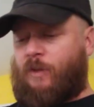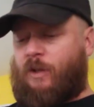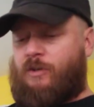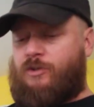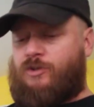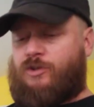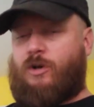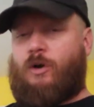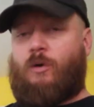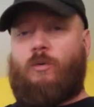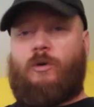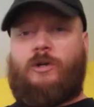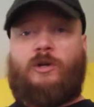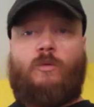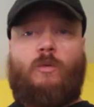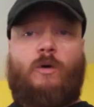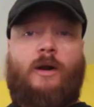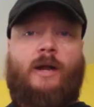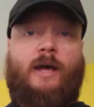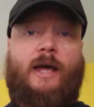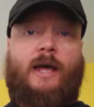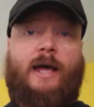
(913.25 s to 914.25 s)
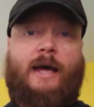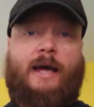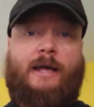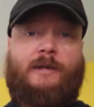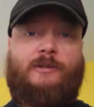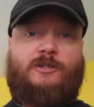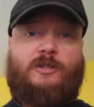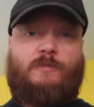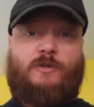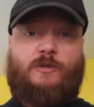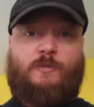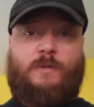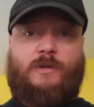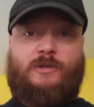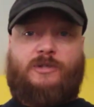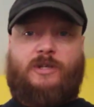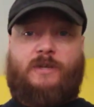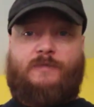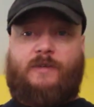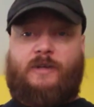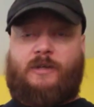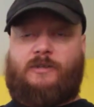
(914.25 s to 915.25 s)
So when you want to add some
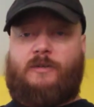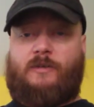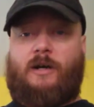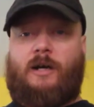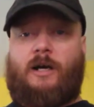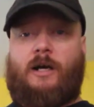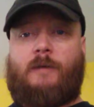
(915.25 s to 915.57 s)
specific